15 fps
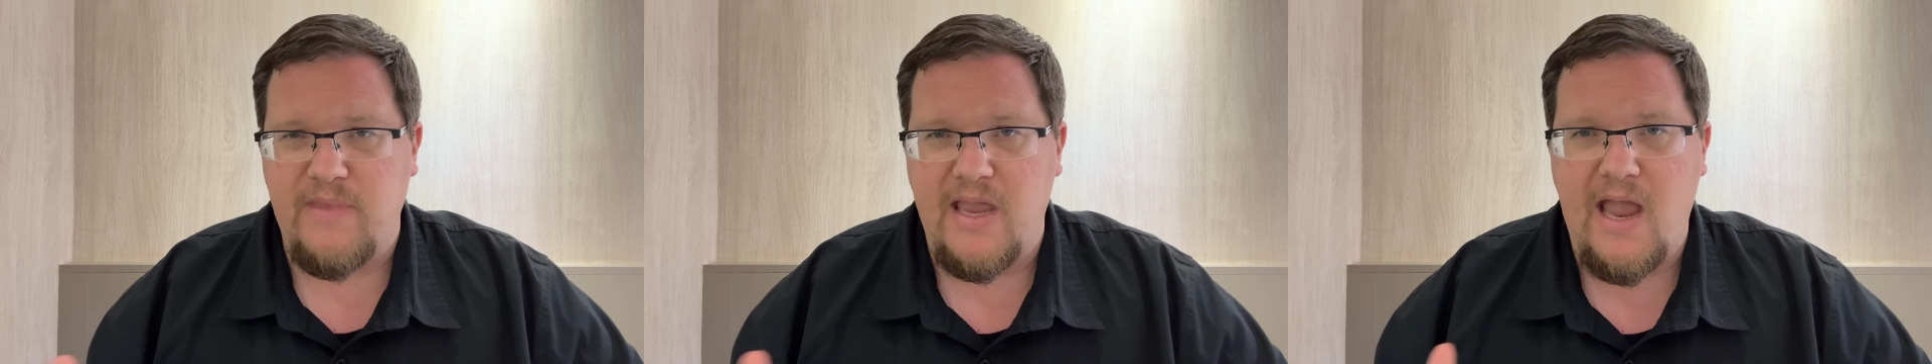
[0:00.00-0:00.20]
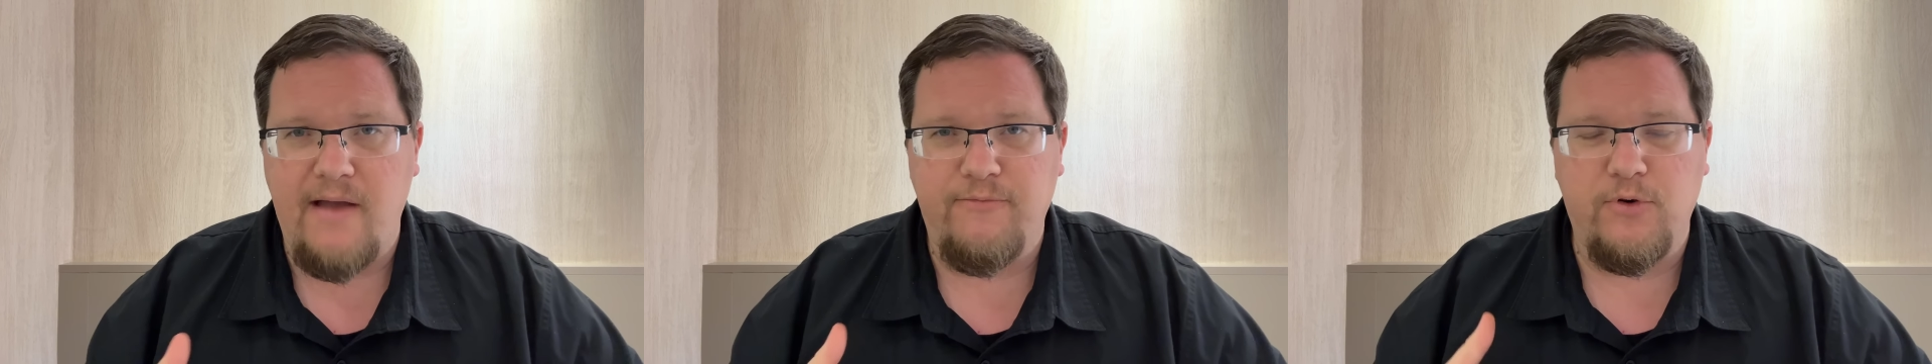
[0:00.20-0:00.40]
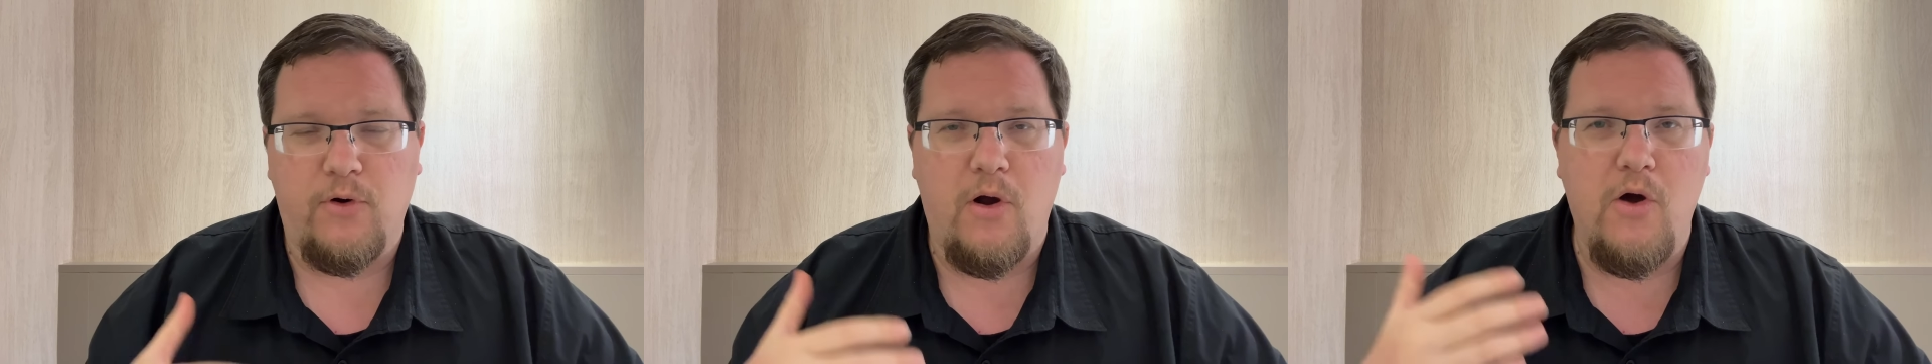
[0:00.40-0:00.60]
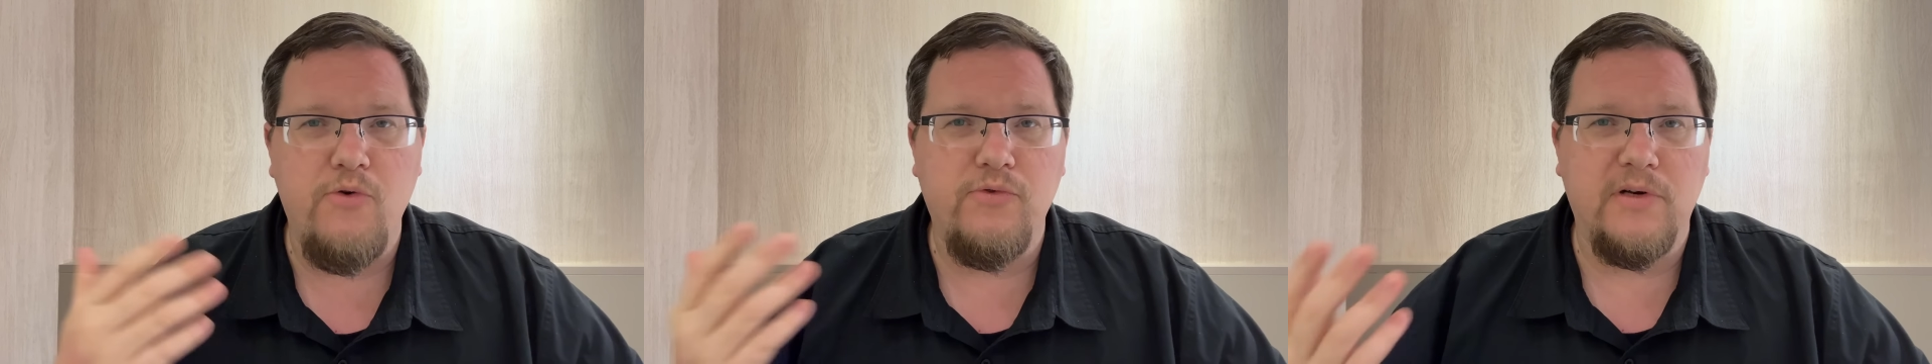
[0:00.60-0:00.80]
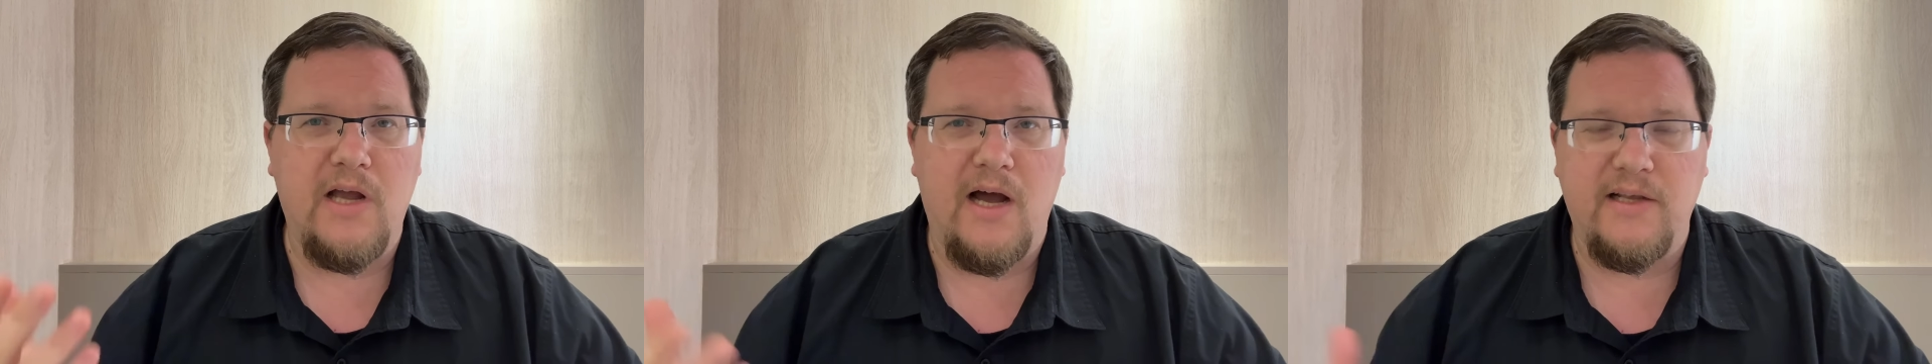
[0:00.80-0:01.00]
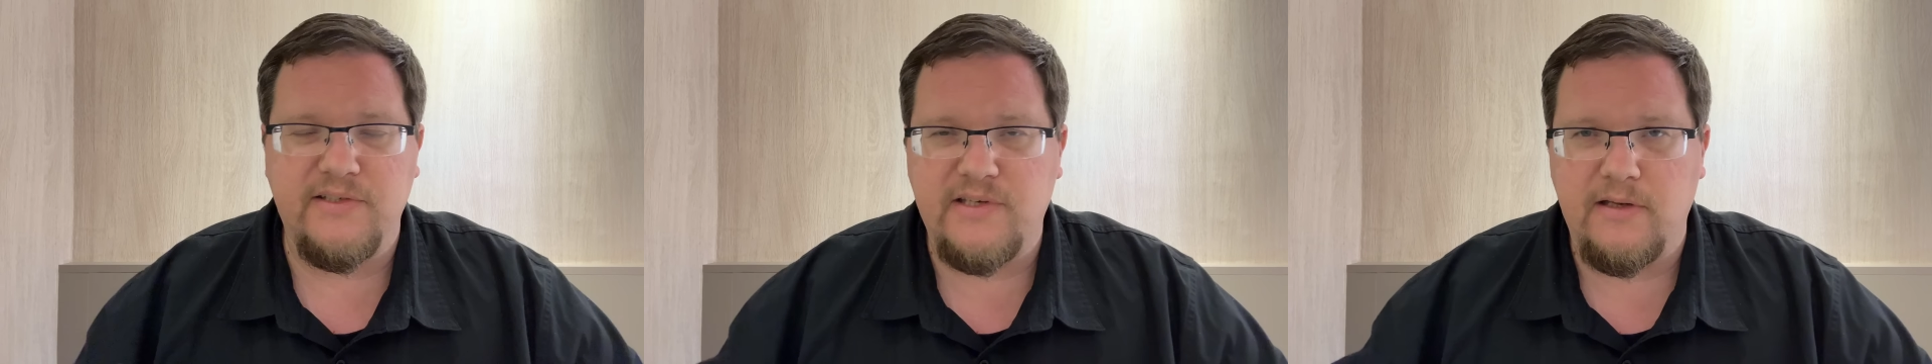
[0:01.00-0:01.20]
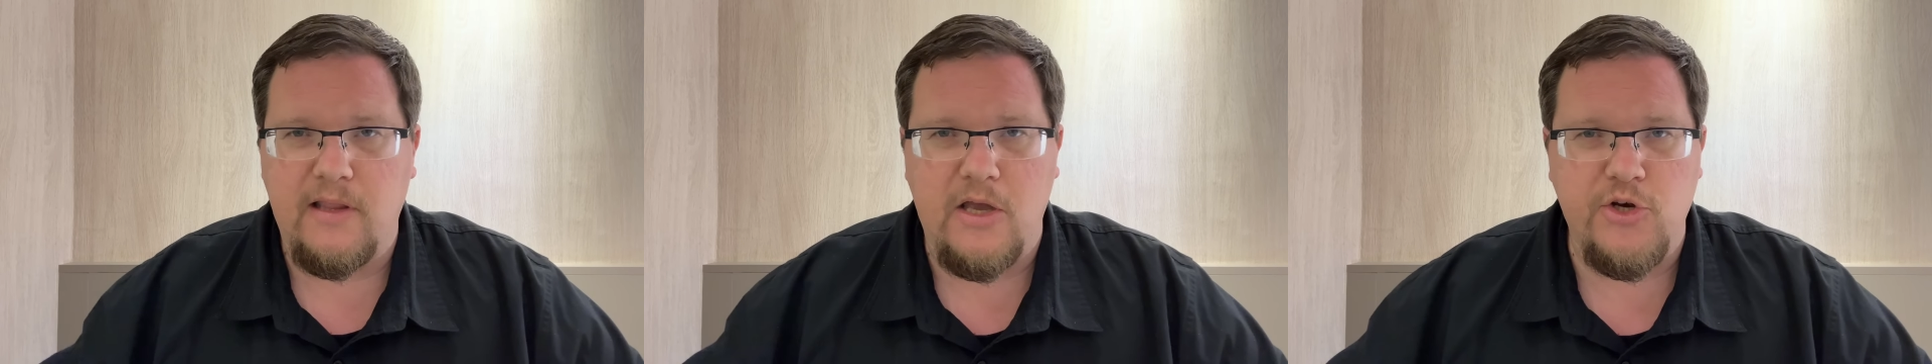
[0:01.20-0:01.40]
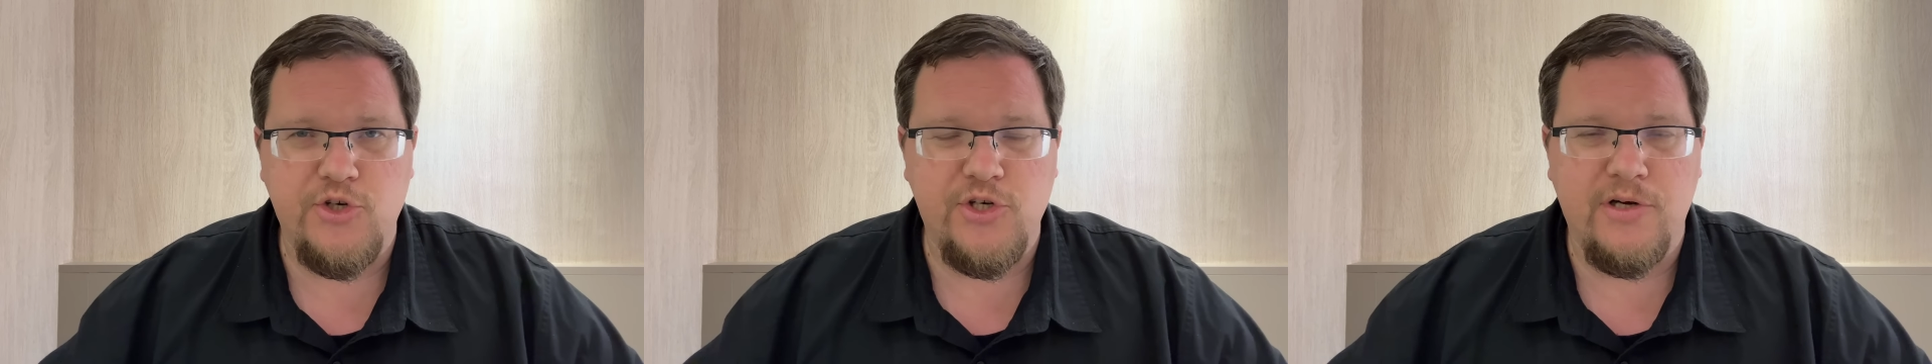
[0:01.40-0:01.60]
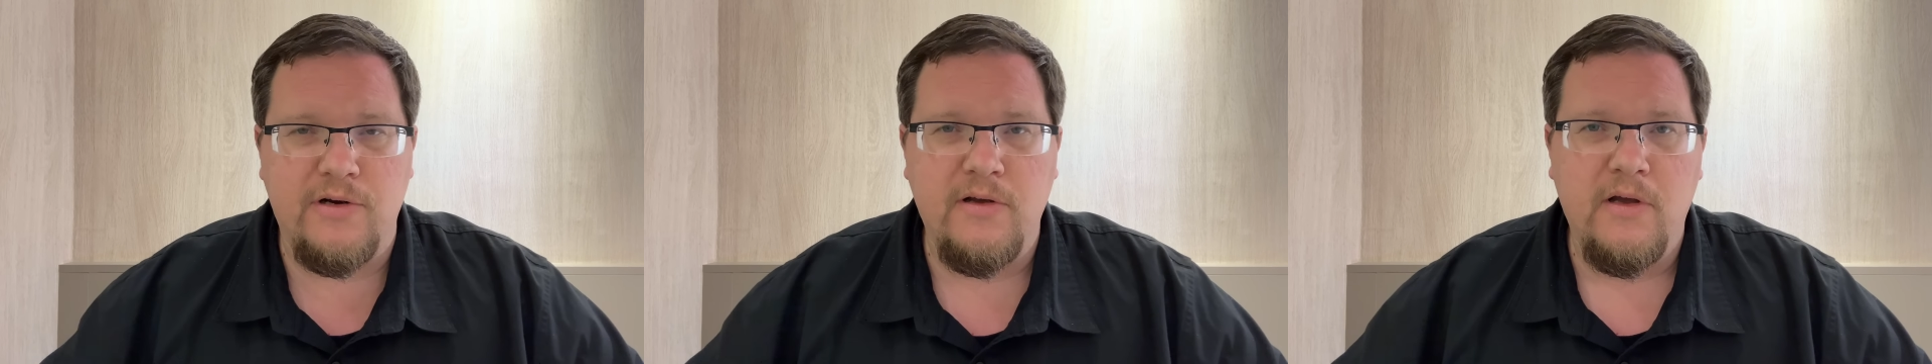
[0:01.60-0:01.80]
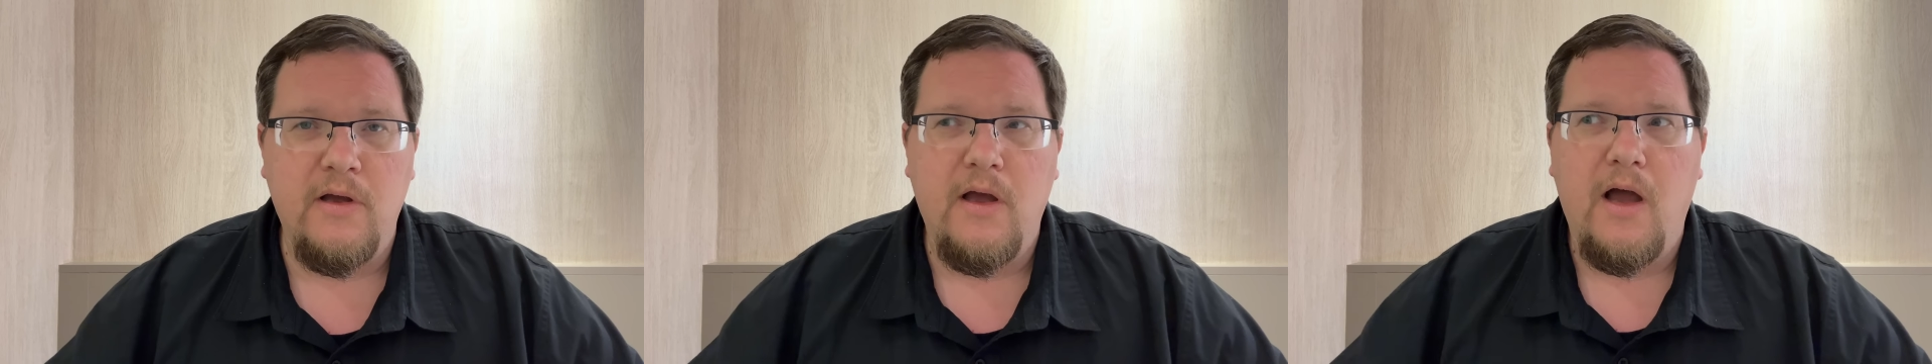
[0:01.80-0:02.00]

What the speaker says: They have their own constellation